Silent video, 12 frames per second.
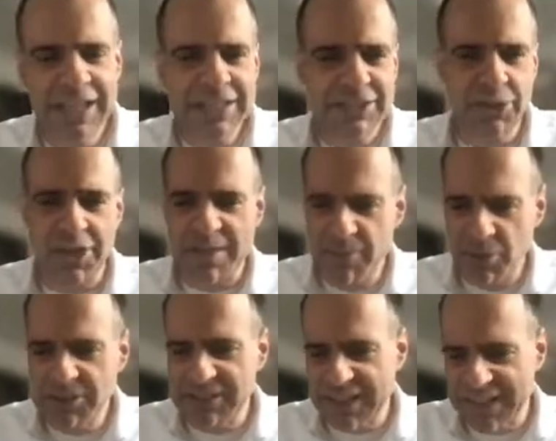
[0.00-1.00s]
So in
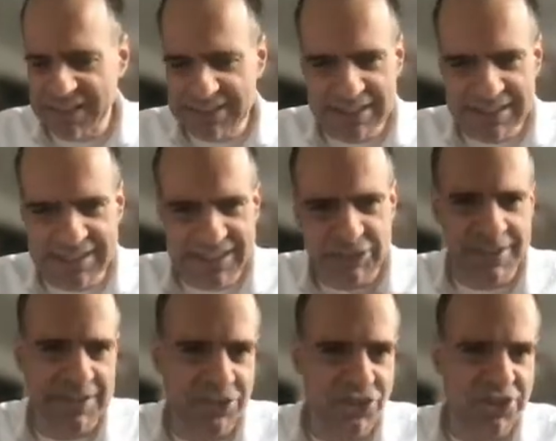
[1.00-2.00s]
most cases, the
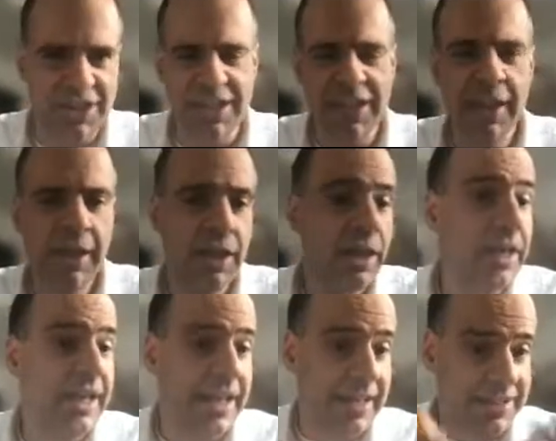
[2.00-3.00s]
strategy
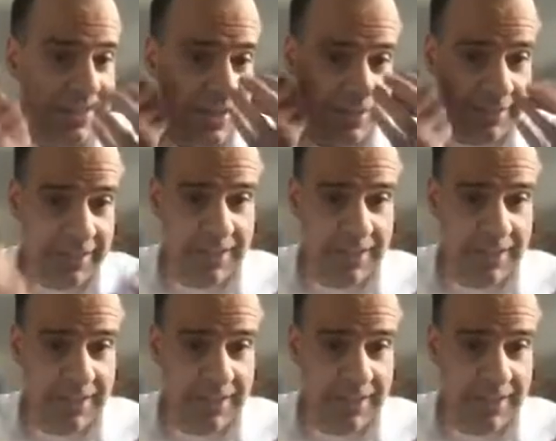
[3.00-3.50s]
done